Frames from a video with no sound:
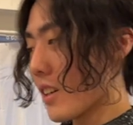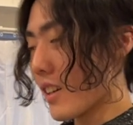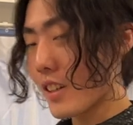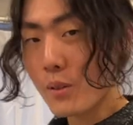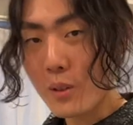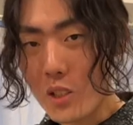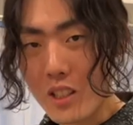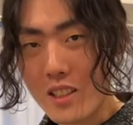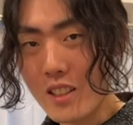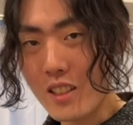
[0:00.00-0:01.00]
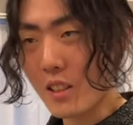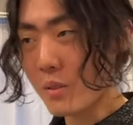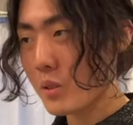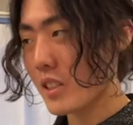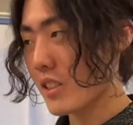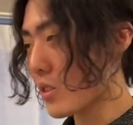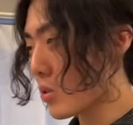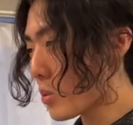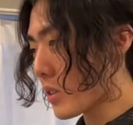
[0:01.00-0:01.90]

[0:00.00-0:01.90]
It never works, it's just super